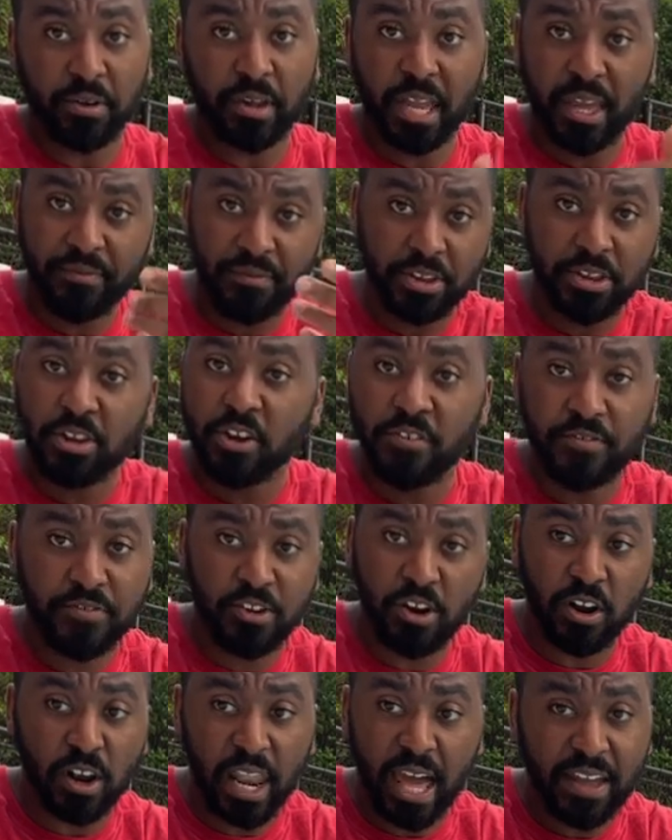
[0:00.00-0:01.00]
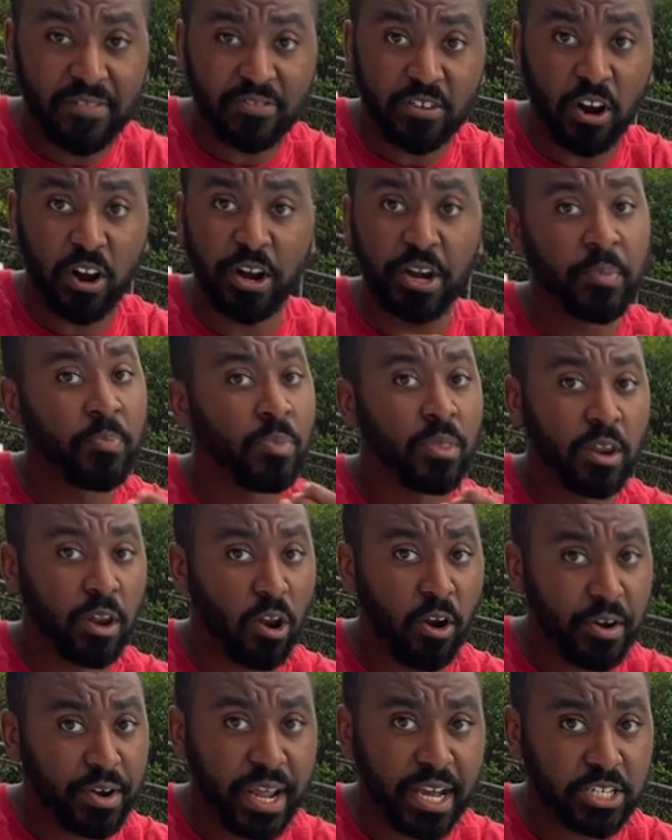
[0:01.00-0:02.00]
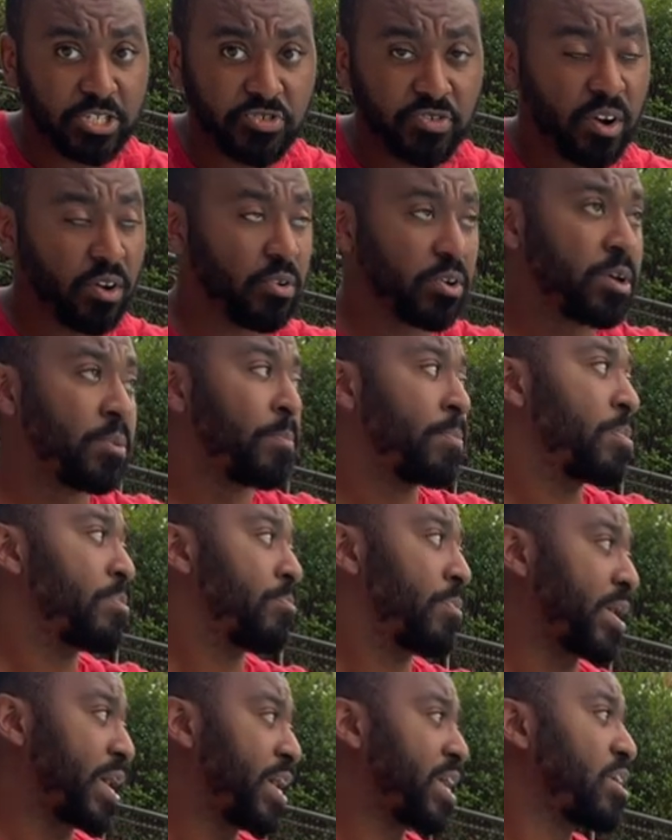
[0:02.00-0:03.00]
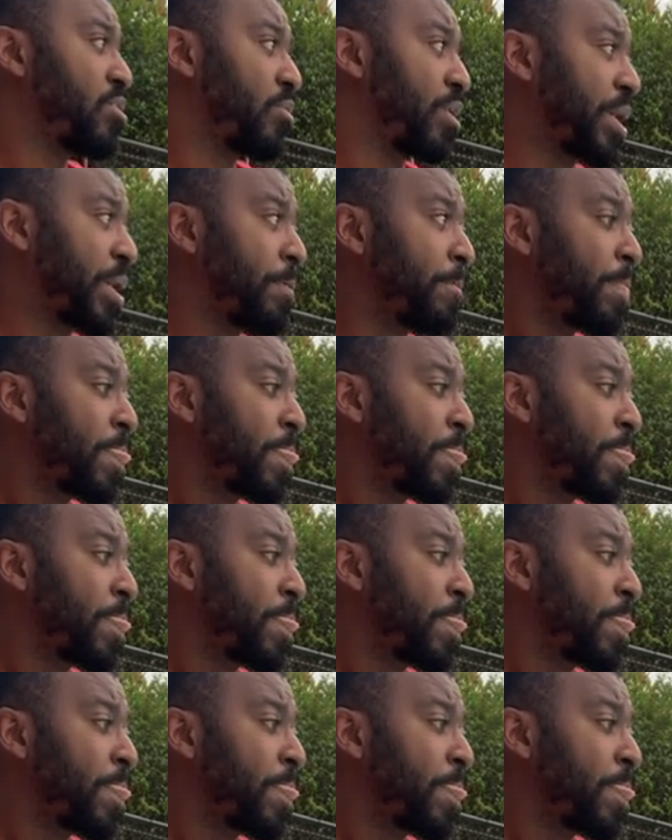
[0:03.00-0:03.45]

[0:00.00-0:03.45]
Even if you're a lifeguard, learn that stroke. But anyway,